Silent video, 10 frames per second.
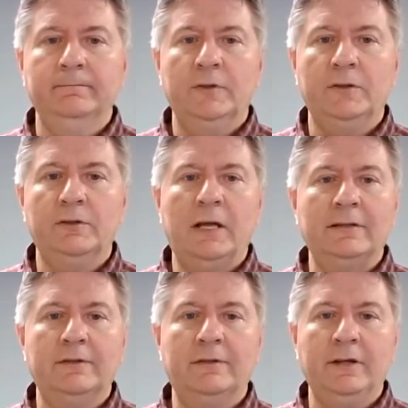There's
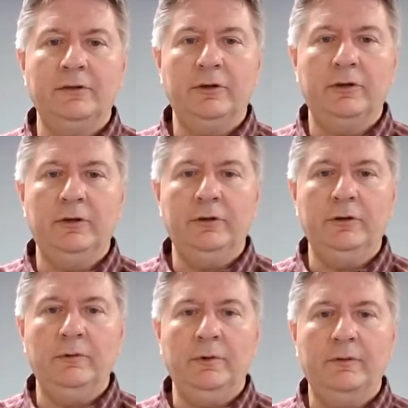lots of things you could do
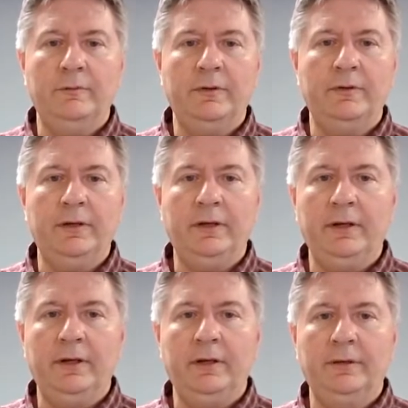with
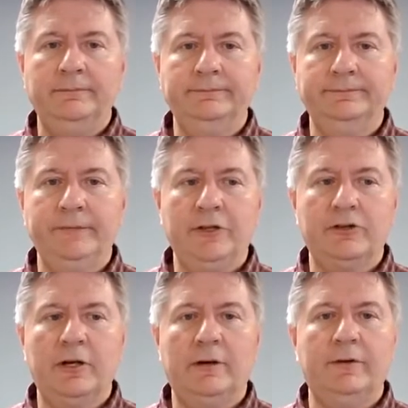the hitch
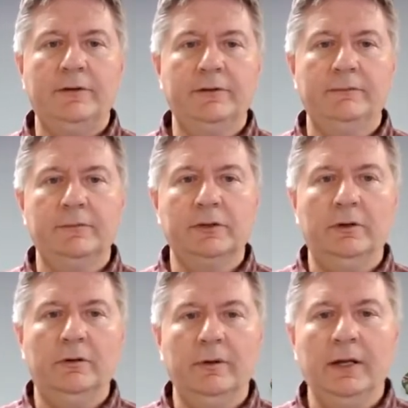covers.
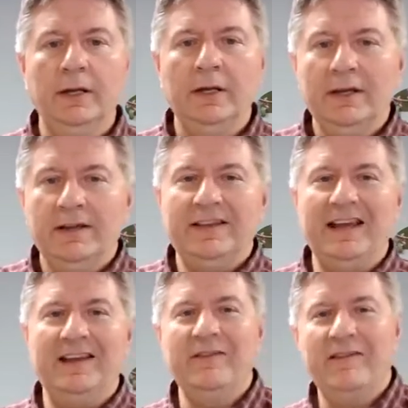So
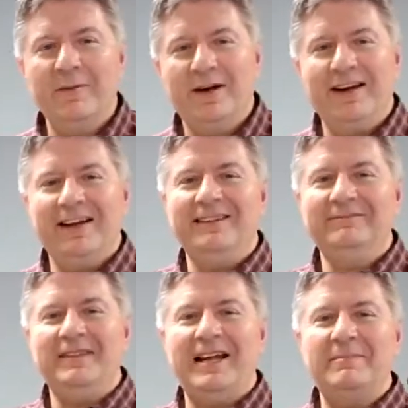thank you, everybody.
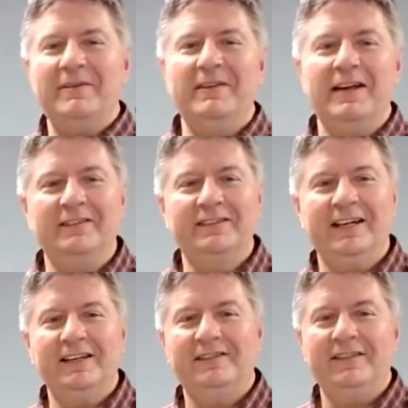Happy
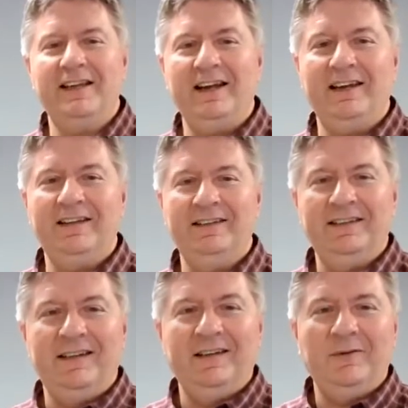Valentine's Day.
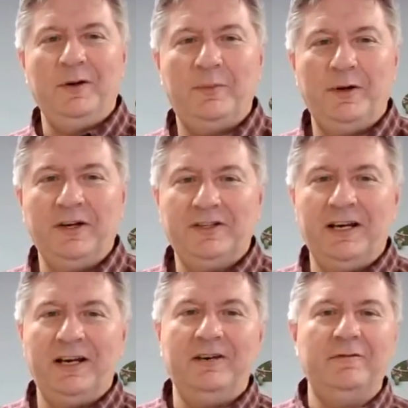We
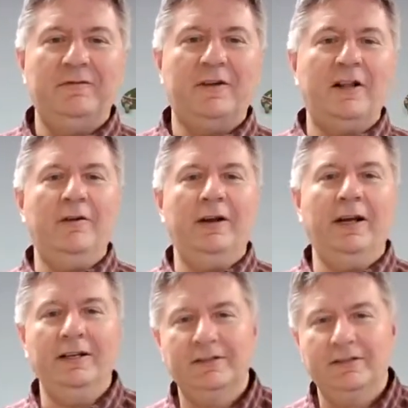appreciate you following
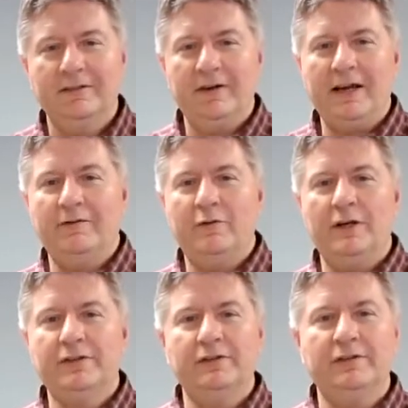us. If you have
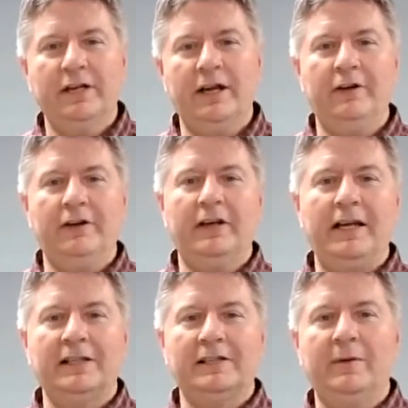questions later, you can
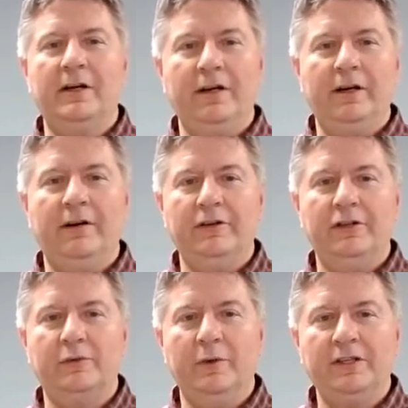ask them on here or
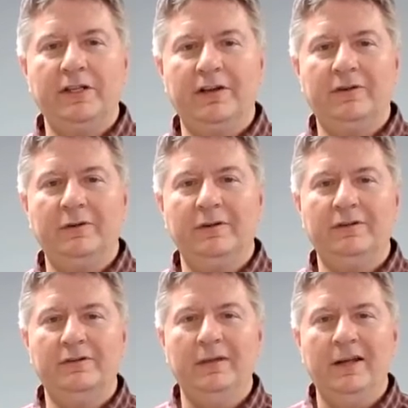just reach out to us.